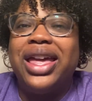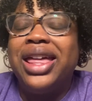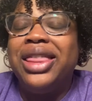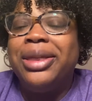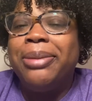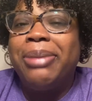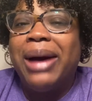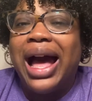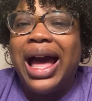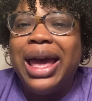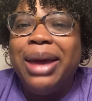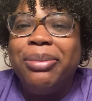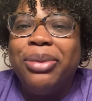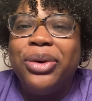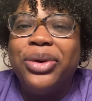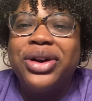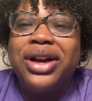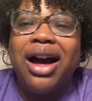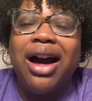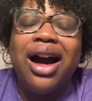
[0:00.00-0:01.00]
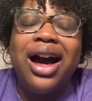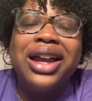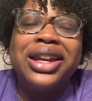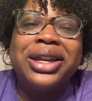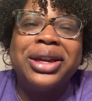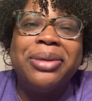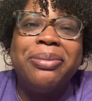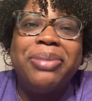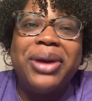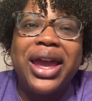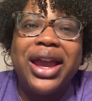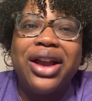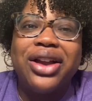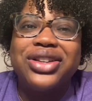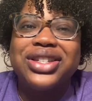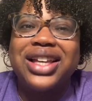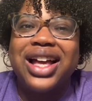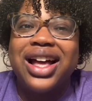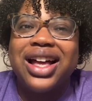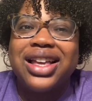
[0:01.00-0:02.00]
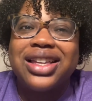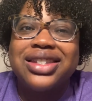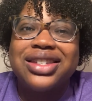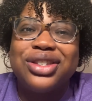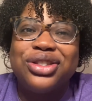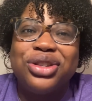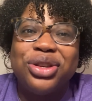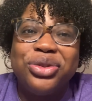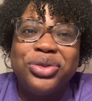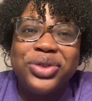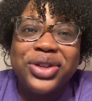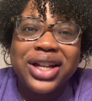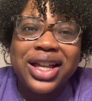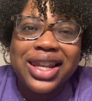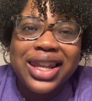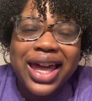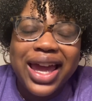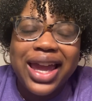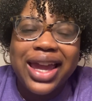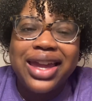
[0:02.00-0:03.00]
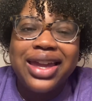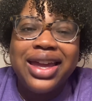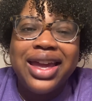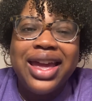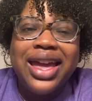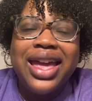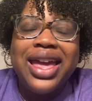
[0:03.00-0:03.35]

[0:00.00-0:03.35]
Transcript: In the Bible, God compares us to clay